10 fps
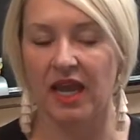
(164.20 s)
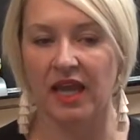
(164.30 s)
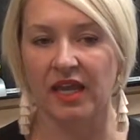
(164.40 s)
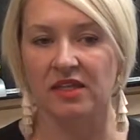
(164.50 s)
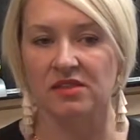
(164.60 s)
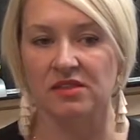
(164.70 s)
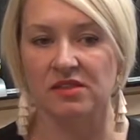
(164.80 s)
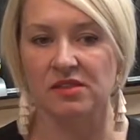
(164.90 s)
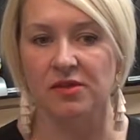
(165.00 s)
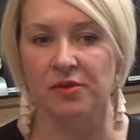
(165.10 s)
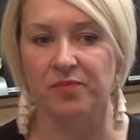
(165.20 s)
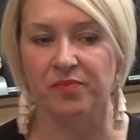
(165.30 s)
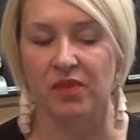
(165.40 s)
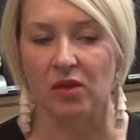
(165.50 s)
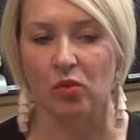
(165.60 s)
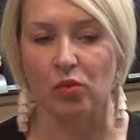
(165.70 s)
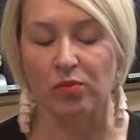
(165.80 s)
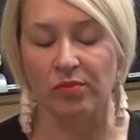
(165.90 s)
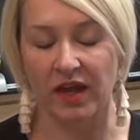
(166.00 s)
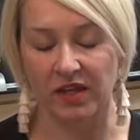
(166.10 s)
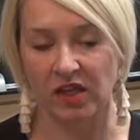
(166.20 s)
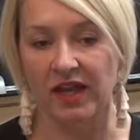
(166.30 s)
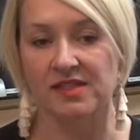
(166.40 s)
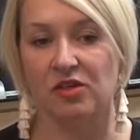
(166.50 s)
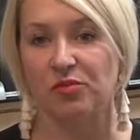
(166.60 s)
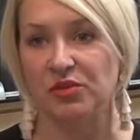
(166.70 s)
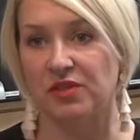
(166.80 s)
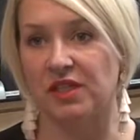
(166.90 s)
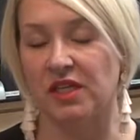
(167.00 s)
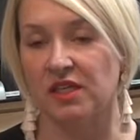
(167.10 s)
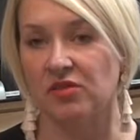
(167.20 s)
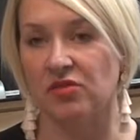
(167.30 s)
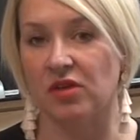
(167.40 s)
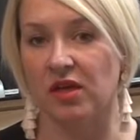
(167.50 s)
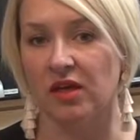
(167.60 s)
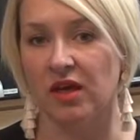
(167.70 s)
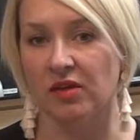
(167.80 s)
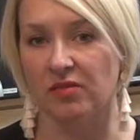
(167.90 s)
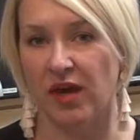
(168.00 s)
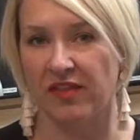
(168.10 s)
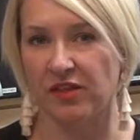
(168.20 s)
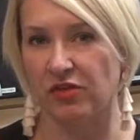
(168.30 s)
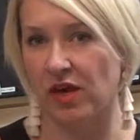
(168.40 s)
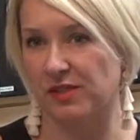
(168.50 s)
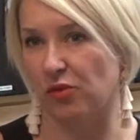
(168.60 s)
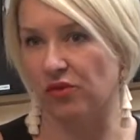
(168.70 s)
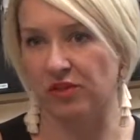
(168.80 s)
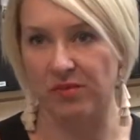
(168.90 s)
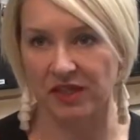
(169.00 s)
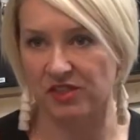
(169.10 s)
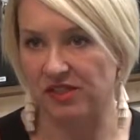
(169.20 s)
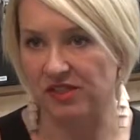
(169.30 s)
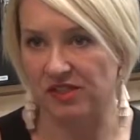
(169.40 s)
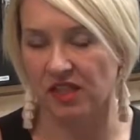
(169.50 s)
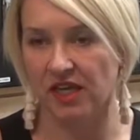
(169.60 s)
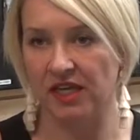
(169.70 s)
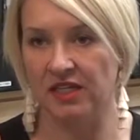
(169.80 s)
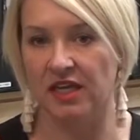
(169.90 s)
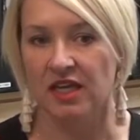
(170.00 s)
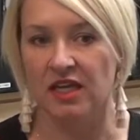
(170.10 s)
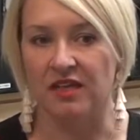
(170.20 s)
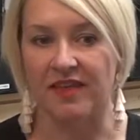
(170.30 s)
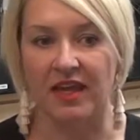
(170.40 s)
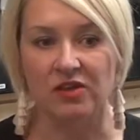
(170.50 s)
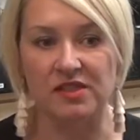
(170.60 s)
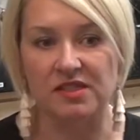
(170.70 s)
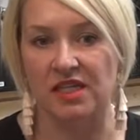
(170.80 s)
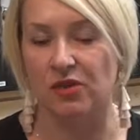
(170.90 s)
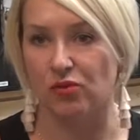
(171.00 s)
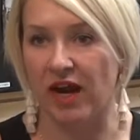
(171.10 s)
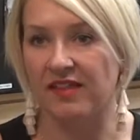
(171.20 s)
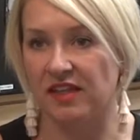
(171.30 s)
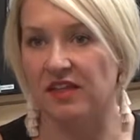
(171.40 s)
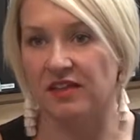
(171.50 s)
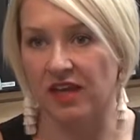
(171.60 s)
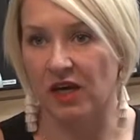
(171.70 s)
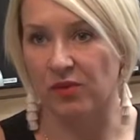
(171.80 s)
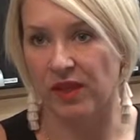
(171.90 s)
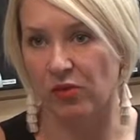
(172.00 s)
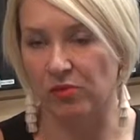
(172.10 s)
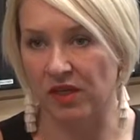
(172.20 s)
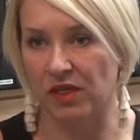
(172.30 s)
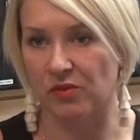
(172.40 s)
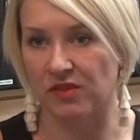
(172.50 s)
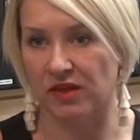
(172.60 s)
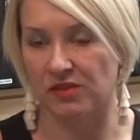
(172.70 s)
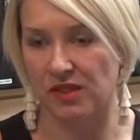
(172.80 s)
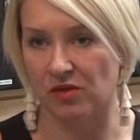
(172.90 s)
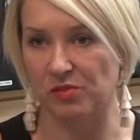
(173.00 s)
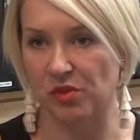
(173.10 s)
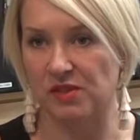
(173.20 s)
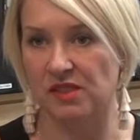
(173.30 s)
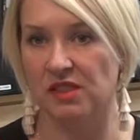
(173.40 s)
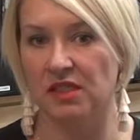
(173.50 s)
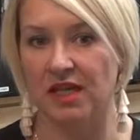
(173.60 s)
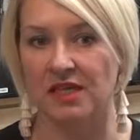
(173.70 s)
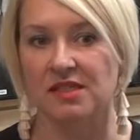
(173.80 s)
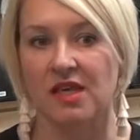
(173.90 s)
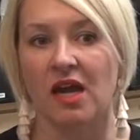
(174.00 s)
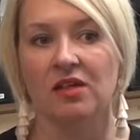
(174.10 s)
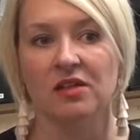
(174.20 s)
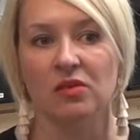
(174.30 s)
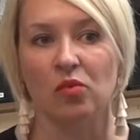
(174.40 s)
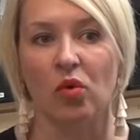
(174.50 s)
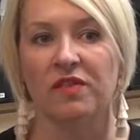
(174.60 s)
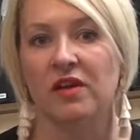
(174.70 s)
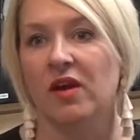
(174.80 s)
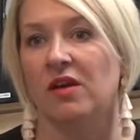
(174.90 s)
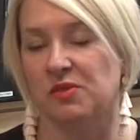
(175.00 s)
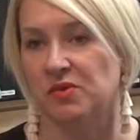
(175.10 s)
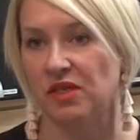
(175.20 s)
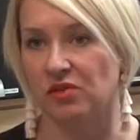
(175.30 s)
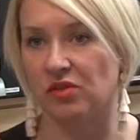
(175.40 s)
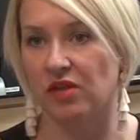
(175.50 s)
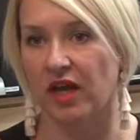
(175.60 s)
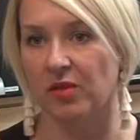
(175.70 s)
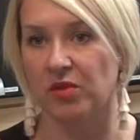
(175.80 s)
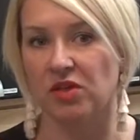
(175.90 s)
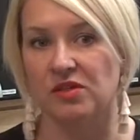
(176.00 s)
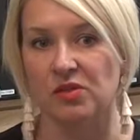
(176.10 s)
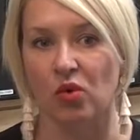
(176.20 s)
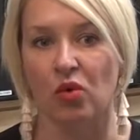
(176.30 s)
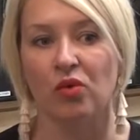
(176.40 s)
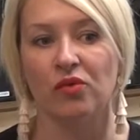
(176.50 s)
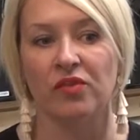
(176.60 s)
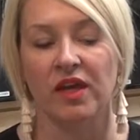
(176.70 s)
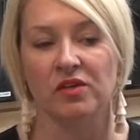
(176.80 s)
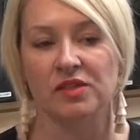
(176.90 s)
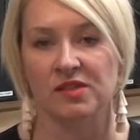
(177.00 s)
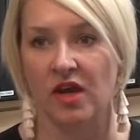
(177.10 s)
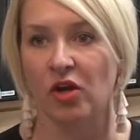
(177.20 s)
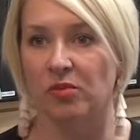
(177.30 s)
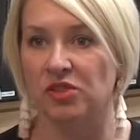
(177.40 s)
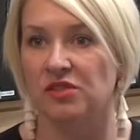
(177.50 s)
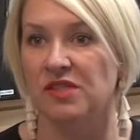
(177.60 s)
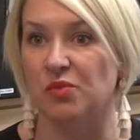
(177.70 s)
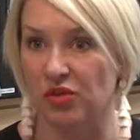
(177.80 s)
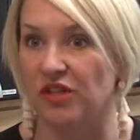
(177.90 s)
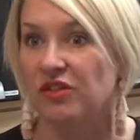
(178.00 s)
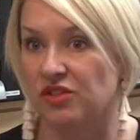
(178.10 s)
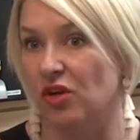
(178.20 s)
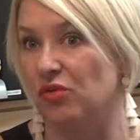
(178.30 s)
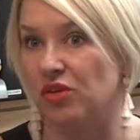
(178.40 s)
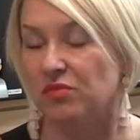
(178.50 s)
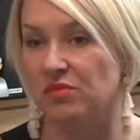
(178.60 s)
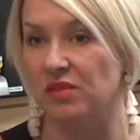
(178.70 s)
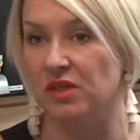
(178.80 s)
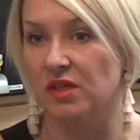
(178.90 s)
And my clients that are building in, I think you guys call it the Manchester line, they could see right then and there when they were meeting with their salesperson exactly what their house was going to look like, because all their design options were in the showroom.